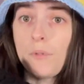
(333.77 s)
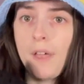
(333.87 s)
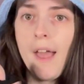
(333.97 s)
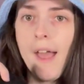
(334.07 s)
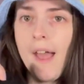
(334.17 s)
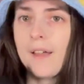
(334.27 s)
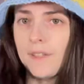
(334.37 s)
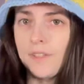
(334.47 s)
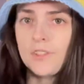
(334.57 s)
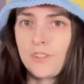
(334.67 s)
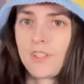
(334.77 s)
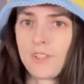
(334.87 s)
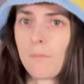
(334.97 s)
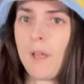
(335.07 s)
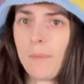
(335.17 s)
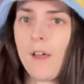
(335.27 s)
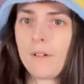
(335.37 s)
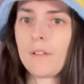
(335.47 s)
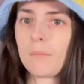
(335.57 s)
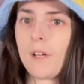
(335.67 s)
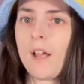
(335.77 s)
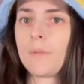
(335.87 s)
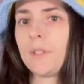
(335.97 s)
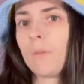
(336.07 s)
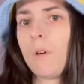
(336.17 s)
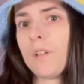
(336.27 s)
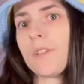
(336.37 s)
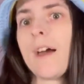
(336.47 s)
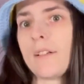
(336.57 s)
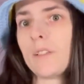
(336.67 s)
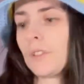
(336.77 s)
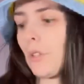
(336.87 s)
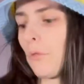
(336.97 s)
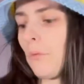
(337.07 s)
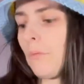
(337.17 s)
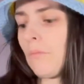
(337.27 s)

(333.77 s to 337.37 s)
The hat is my pattern, but I really wanted to add on a cute